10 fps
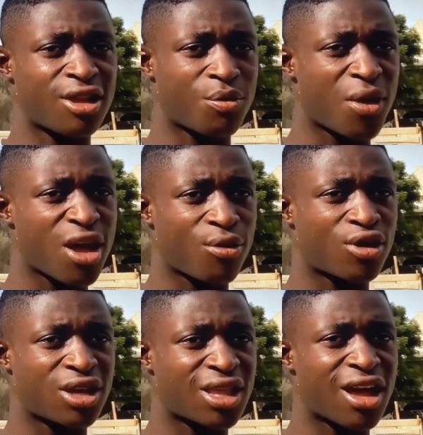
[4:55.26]
pipe on
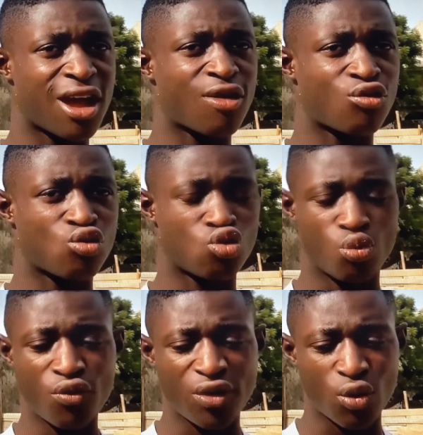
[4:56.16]
the tank,
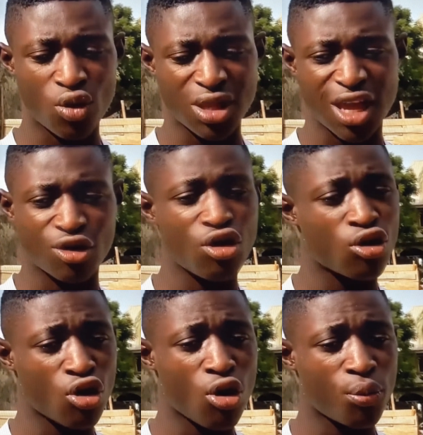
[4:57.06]
remove the water,
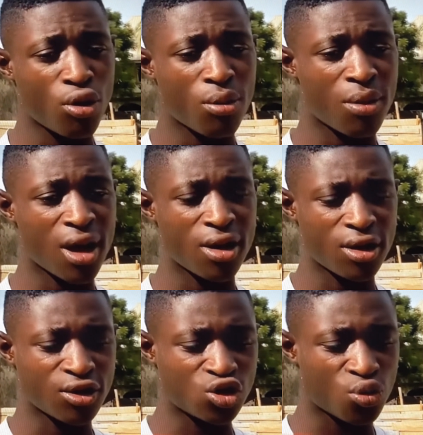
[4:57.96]
a plumber.
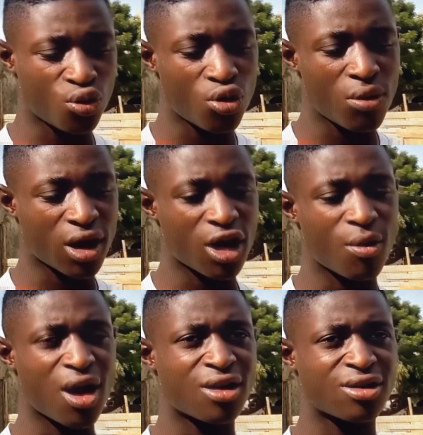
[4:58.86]
So plumber came
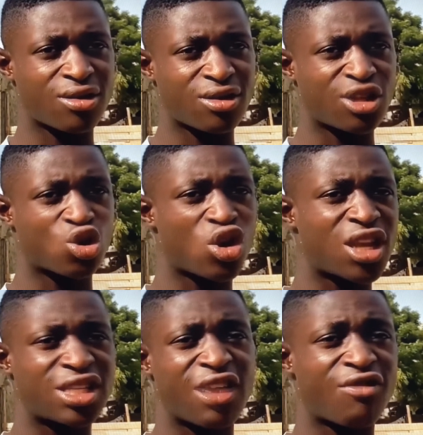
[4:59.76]
and
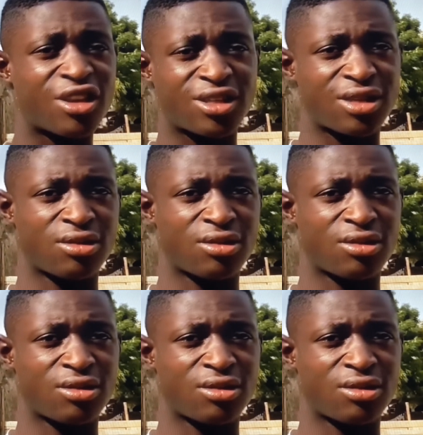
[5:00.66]
disconnect everything.